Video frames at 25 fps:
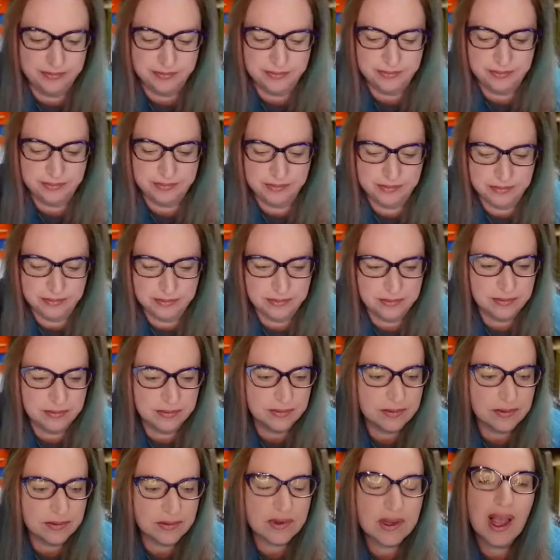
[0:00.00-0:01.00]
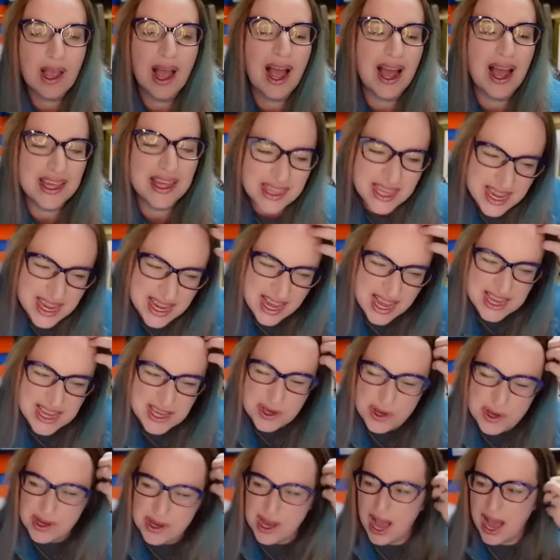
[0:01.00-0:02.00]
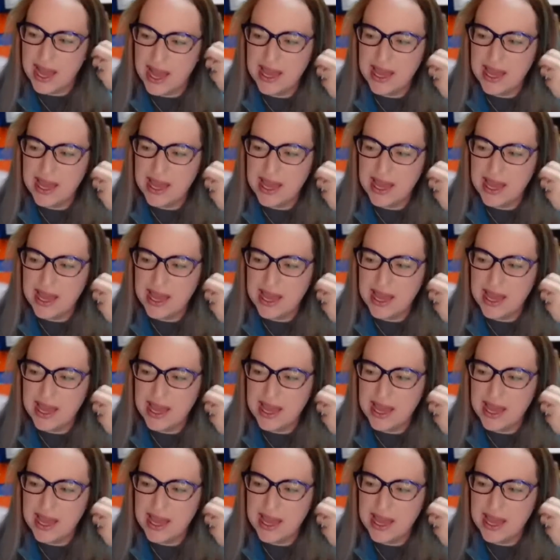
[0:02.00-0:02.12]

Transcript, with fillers: Okay, we're gonna watch you figure it I out. I think